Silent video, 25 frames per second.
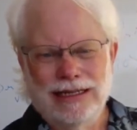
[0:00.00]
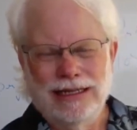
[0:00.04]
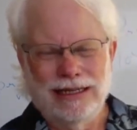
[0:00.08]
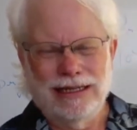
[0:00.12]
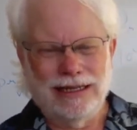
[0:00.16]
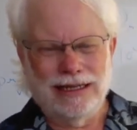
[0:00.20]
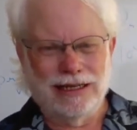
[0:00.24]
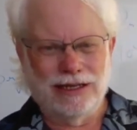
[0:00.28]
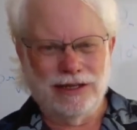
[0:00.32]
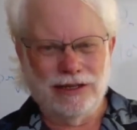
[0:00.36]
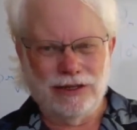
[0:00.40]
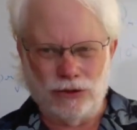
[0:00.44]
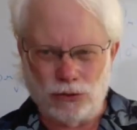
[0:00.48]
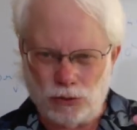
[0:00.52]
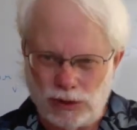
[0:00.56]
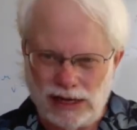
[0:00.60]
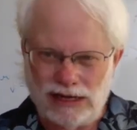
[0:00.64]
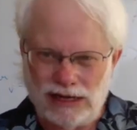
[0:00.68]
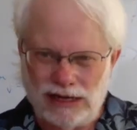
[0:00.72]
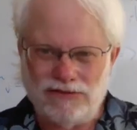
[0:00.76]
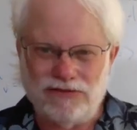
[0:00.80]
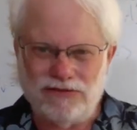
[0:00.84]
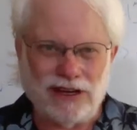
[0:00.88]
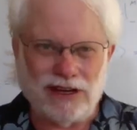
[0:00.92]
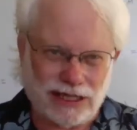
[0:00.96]
the
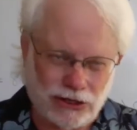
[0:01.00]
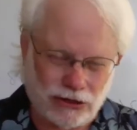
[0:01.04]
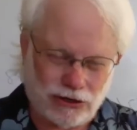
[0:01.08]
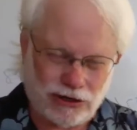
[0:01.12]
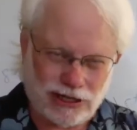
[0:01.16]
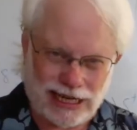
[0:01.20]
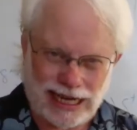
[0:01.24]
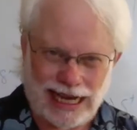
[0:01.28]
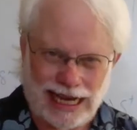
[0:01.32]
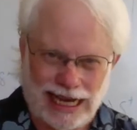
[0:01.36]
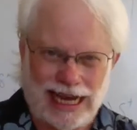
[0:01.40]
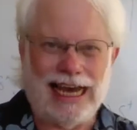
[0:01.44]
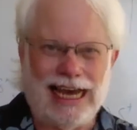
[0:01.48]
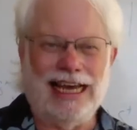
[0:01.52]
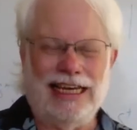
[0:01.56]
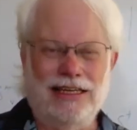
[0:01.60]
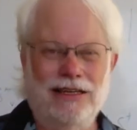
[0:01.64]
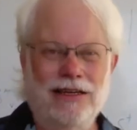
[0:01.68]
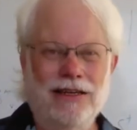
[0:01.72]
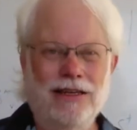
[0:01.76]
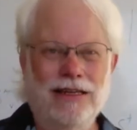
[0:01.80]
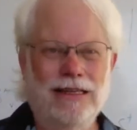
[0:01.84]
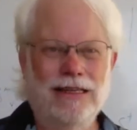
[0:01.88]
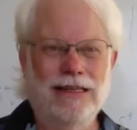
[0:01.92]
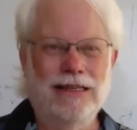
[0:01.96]
wave vector k.
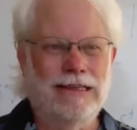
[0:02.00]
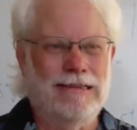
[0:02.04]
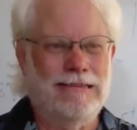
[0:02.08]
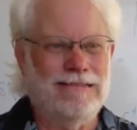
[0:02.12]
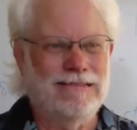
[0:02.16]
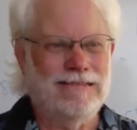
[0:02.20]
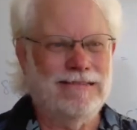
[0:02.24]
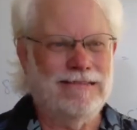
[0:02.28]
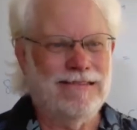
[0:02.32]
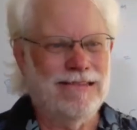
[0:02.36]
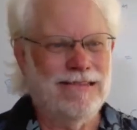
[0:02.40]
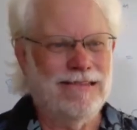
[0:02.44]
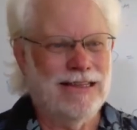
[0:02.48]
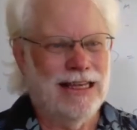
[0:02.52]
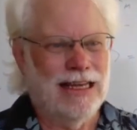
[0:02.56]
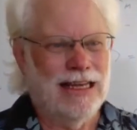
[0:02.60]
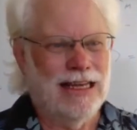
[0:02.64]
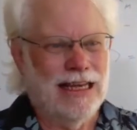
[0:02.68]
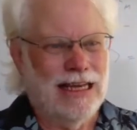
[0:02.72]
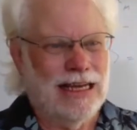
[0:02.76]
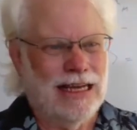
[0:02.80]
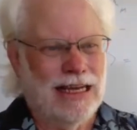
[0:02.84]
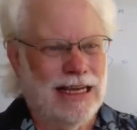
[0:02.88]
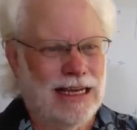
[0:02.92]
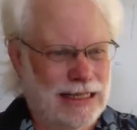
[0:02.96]

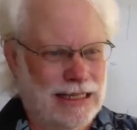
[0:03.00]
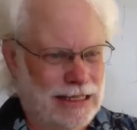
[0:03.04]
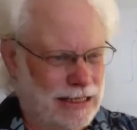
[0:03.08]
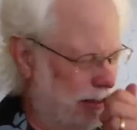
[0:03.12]
And